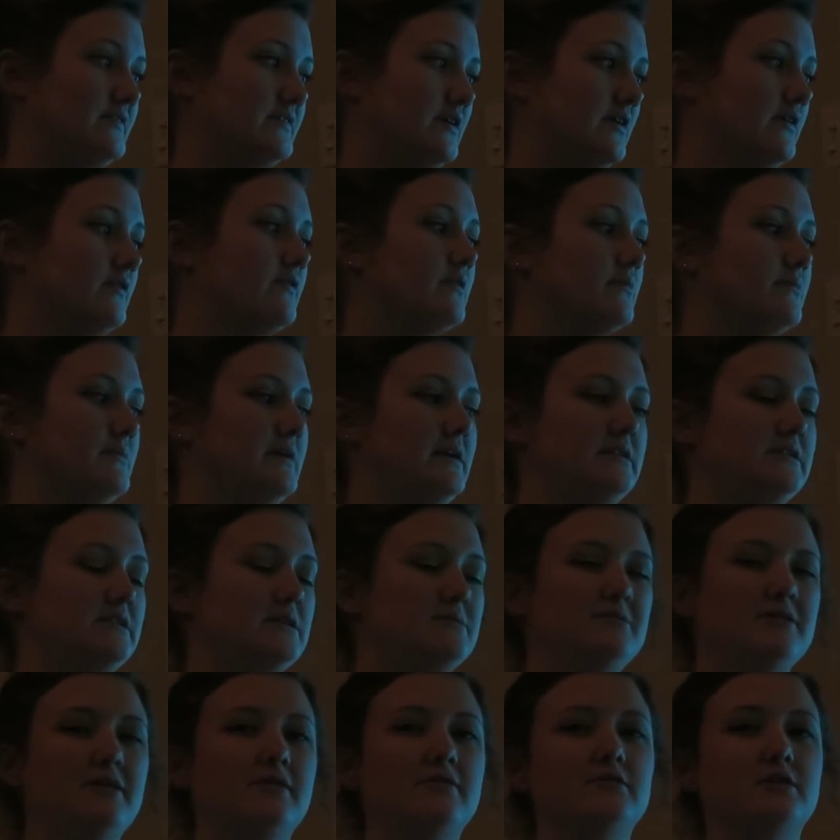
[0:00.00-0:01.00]
So for me
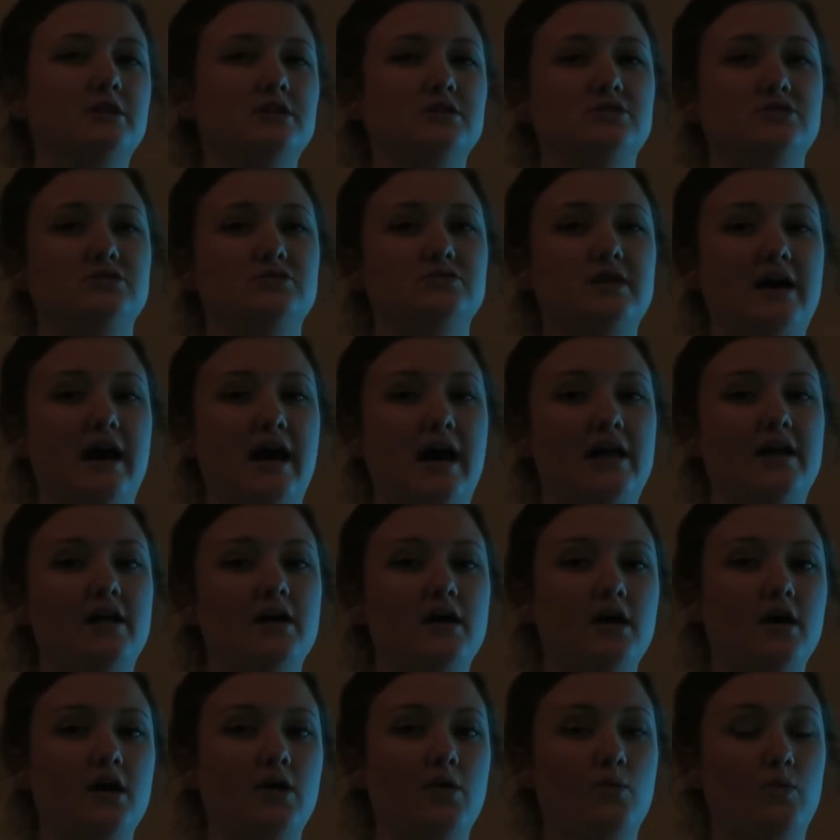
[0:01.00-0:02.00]
to be able to do that
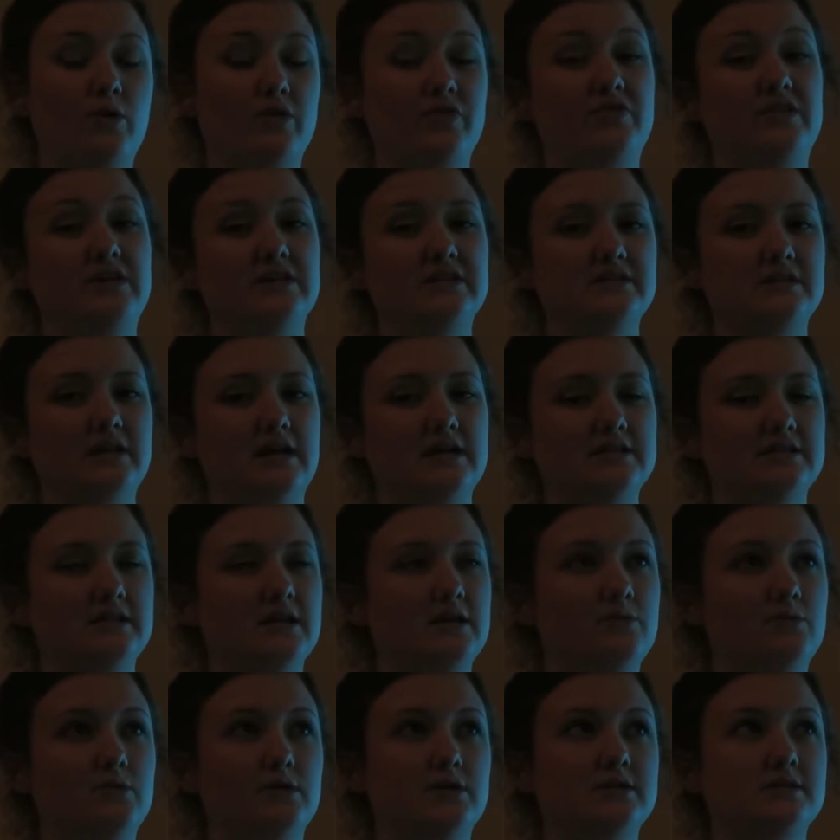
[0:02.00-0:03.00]
with this
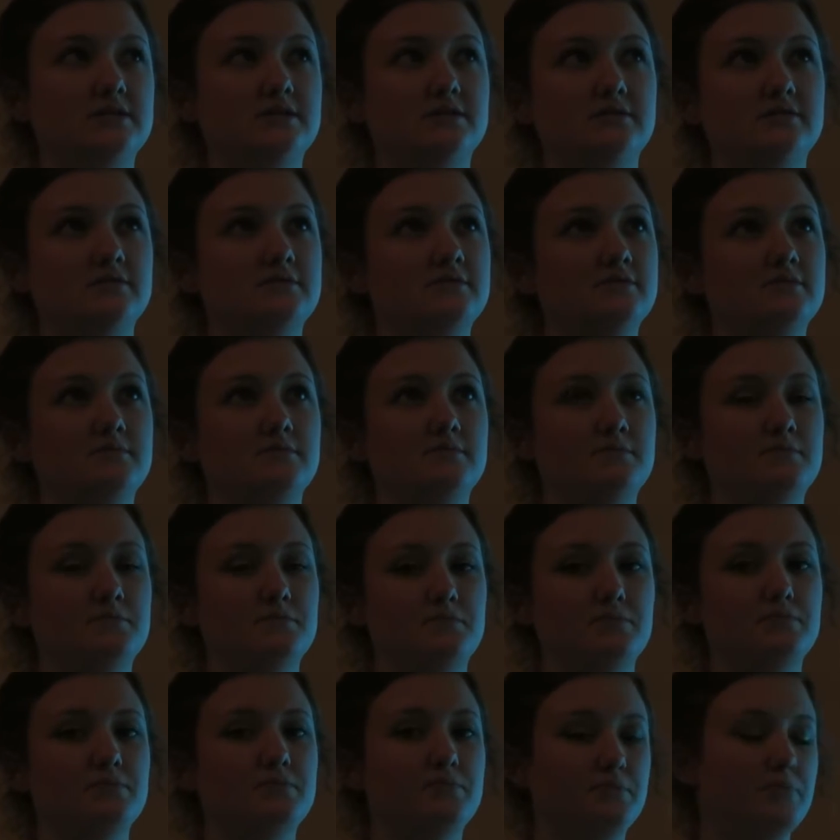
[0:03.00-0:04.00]
lesson was
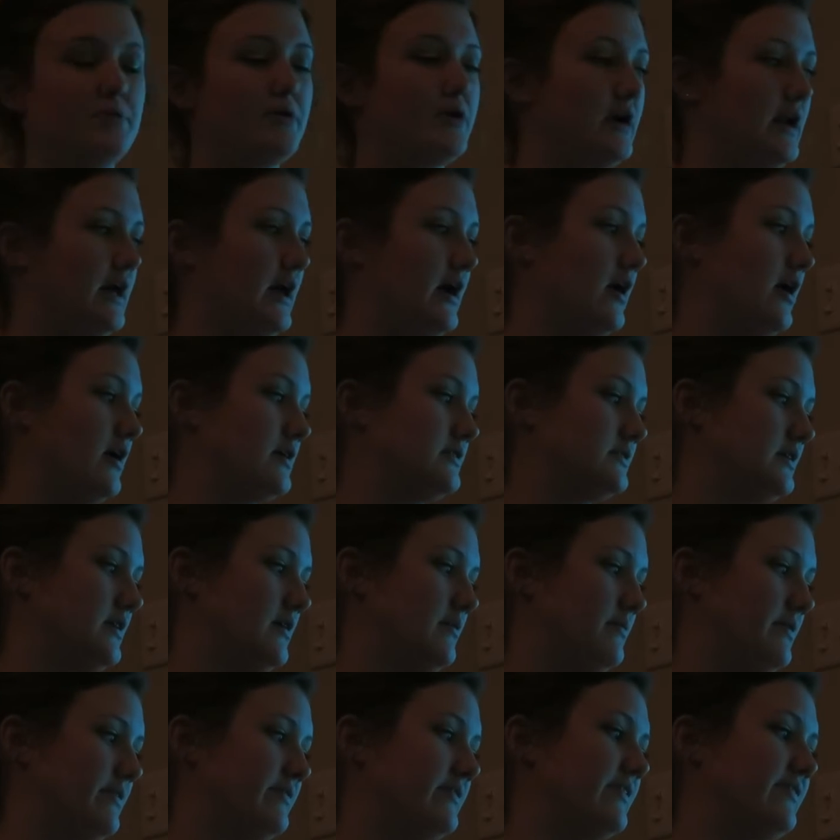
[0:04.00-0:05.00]
pretty
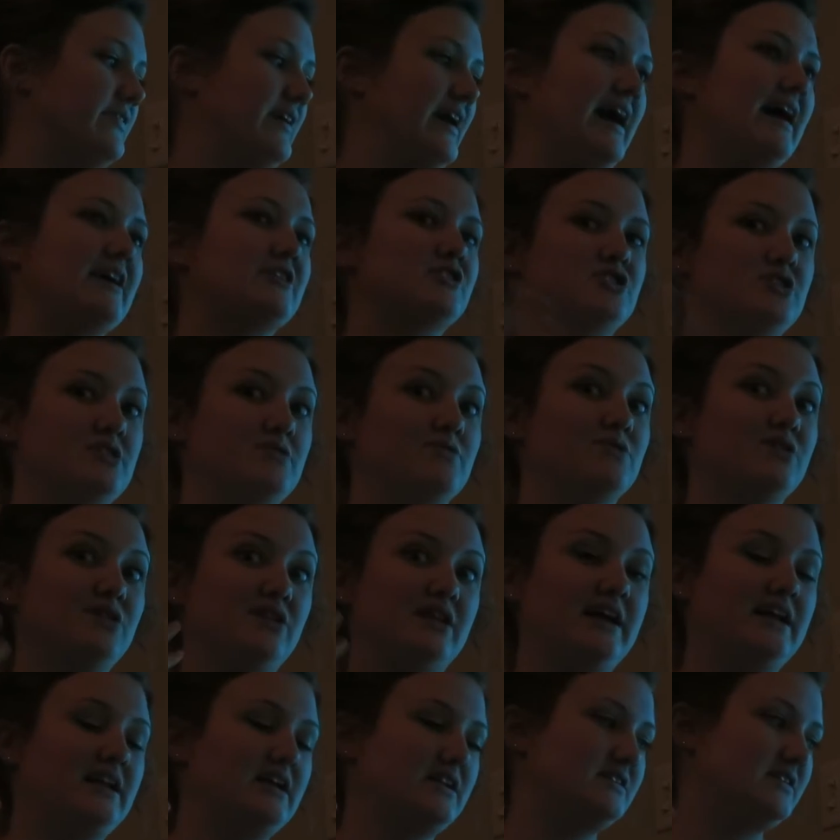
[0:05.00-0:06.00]
awesome, and that they actually
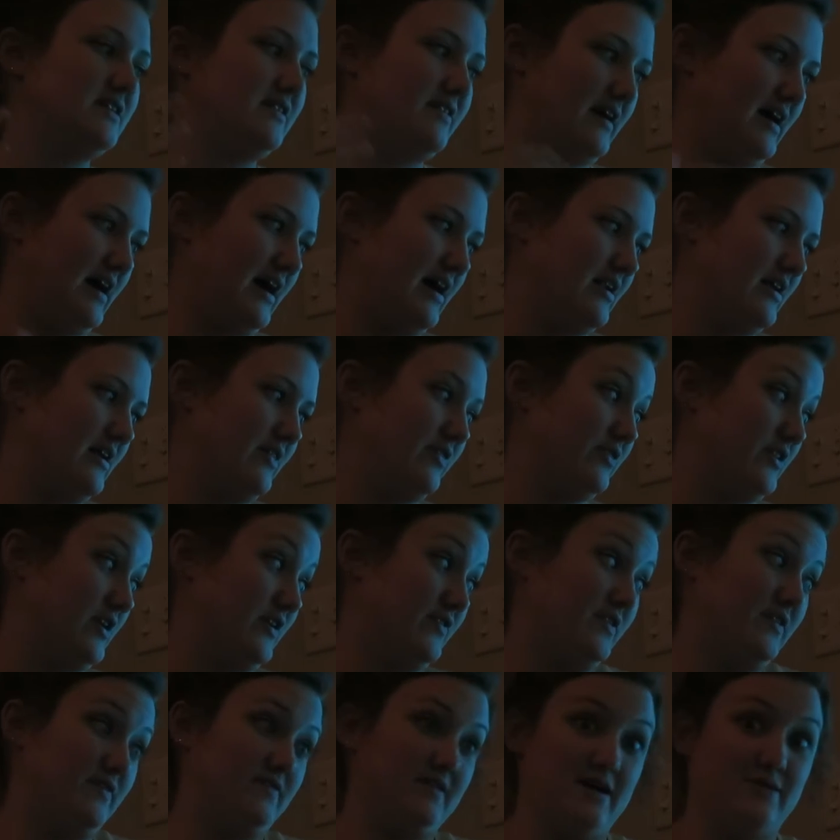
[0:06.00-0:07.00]
related to that and
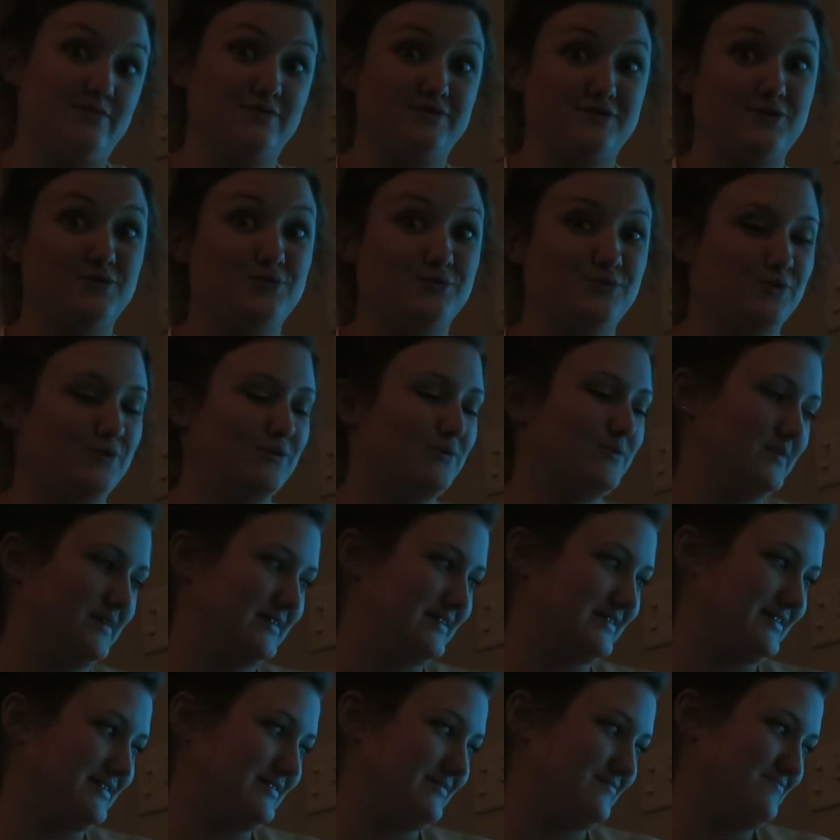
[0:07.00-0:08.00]
thought that that was cool
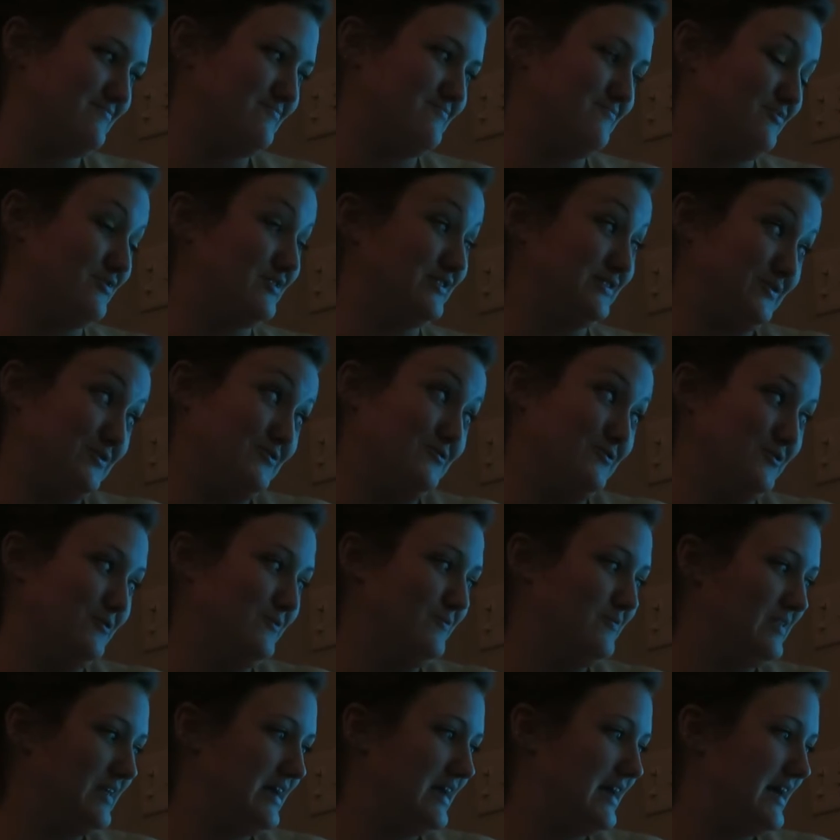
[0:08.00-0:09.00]
was
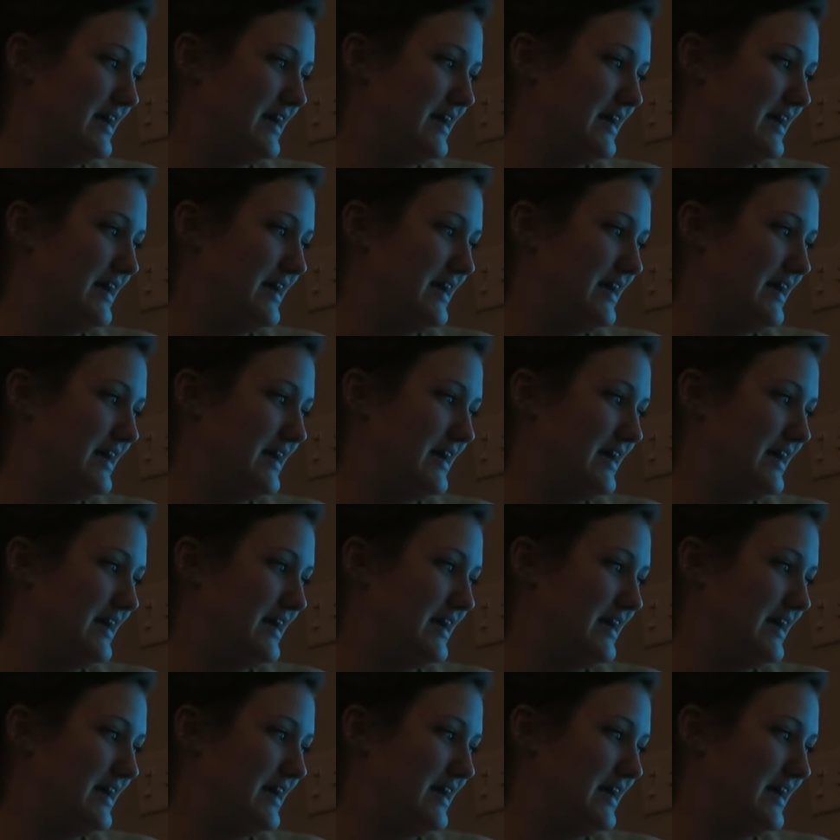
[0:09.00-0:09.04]
cool.